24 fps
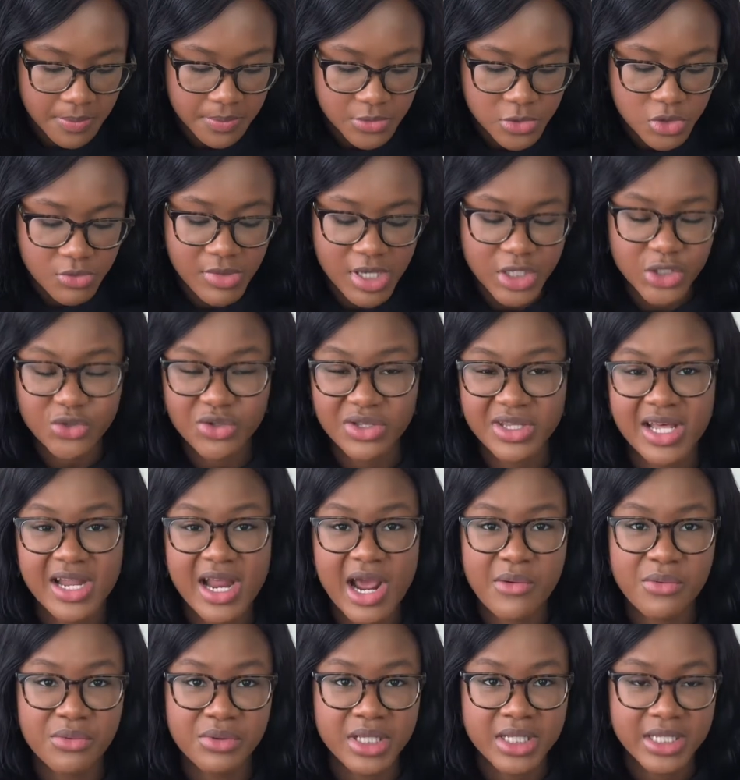to make sure that
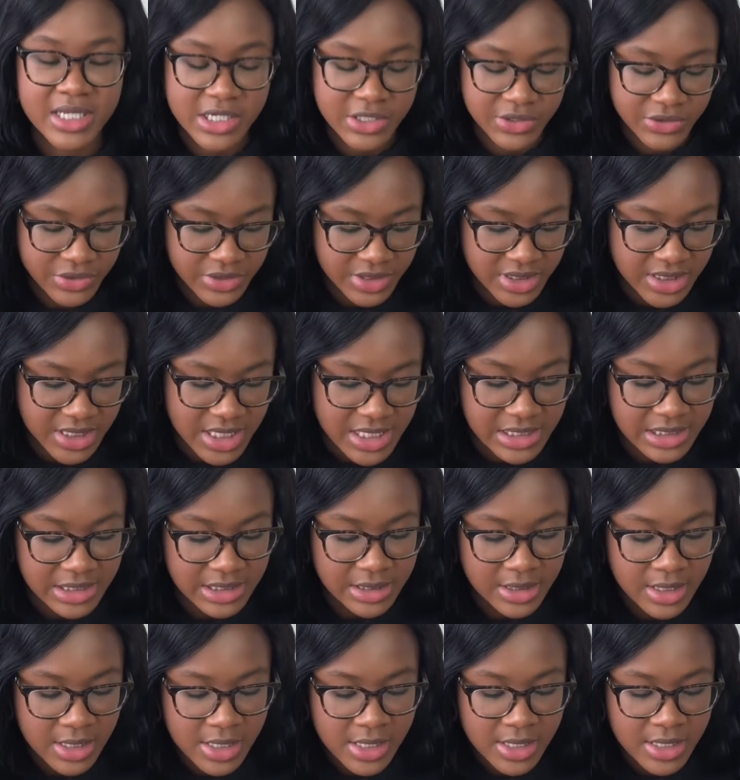I really understand it.